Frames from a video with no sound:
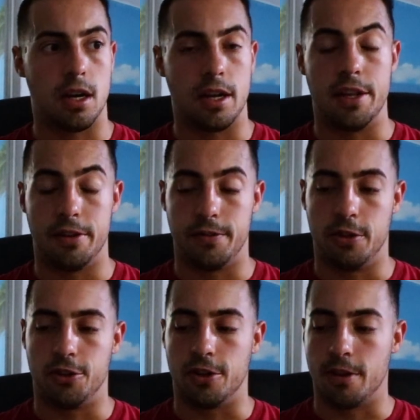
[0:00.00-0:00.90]
in the
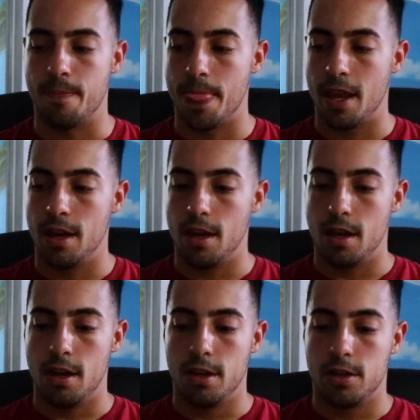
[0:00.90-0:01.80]
future.
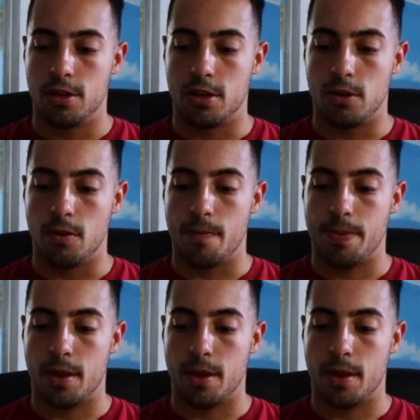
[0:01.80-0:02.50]
So